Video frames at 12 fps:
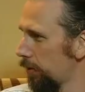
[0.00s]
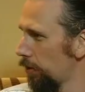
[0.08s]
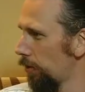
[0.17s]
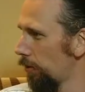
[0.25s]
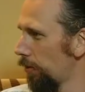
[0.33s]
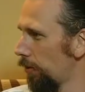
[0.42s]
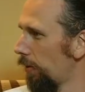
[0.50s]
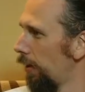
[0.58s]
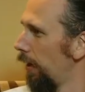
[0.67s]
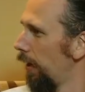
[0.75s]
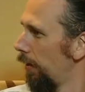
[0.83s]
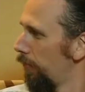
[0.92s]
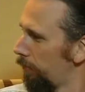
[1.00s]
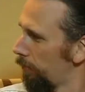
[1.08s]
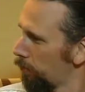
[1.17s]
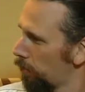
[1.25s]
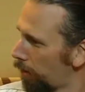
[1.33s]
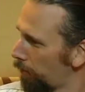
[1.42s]
your
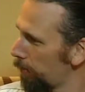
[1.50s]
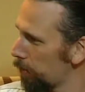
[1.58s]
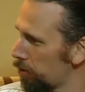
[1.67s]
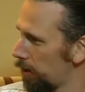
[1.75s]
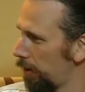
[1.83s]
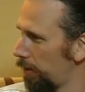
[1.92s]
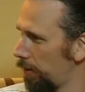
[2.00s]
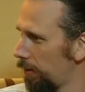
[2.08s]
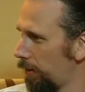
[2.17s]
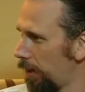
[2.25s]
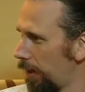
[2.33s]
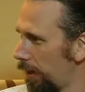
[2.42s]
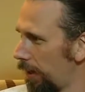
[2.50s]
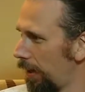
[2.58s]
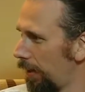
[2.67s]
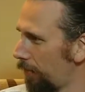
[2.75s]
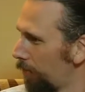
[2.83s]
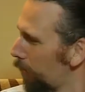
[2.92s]
coffee machine
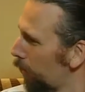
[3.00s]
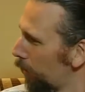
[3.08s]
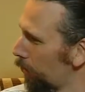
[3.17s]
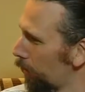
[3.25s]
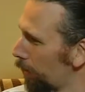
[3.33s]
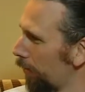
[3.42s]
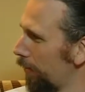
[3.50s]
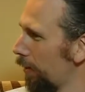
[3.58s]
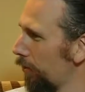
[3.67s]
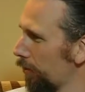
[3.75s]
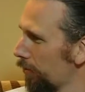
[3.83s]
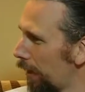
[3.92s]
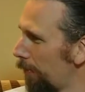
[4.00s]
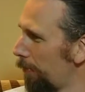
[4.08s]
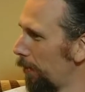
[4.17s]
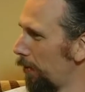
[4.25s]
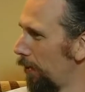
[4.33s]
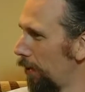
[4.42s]
was a very nice
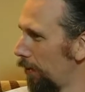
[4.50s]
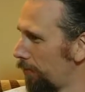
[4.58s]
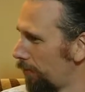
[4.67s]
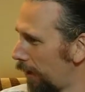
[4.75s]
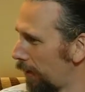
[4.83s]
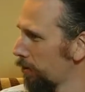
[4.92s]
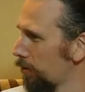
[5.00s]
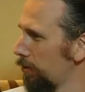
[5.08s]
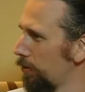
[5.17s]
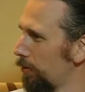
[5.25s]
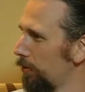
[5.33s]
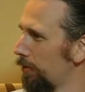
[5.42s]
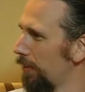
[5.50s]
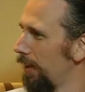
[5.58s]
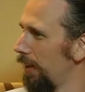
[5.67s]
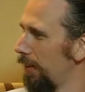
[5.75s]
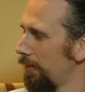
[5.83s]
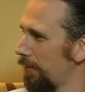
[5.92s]
example of how to
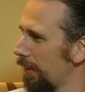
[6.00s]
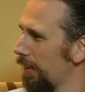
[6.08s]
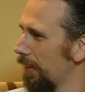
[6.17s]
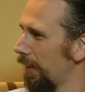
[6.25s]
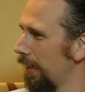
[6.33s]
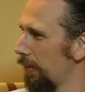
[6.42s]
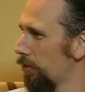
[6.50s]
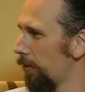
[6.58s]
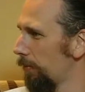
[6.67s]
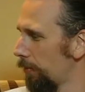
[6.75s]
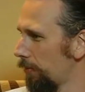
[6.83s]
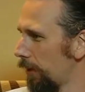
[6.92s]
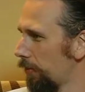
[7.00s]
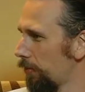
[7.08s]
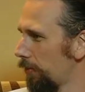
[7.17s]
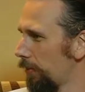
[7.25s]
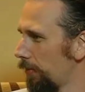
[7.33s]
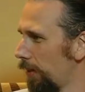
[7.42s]
think in terms of
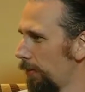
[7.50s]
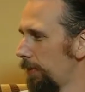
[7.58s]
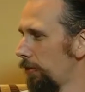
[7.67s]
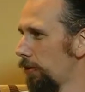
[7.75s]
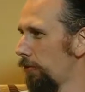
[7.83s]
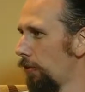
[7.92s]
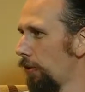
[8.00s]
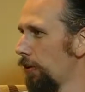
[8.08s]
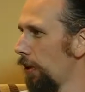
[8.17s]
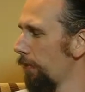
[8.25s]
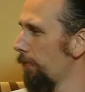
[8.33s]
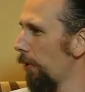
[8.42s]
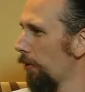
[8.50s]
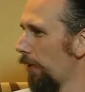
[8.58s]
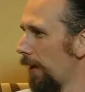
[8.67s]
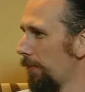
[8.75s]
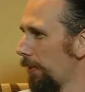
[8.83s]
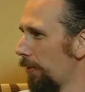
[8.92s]
test-driven development. So for a
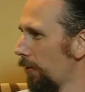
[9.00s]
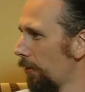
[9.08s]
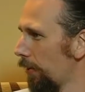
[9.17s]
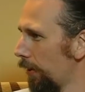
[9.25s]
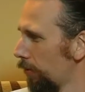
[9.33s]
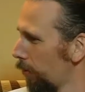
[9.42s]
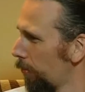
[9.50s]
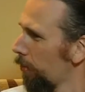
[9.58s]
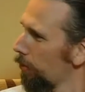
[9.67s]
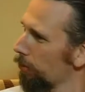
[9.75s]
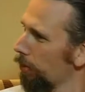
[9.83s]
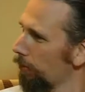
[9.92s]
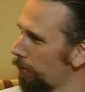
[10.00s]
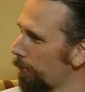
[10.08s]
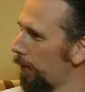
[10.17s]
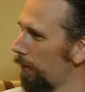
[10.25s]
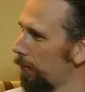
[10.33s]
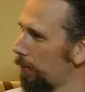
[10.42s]
non-programmer or someone who's not familiar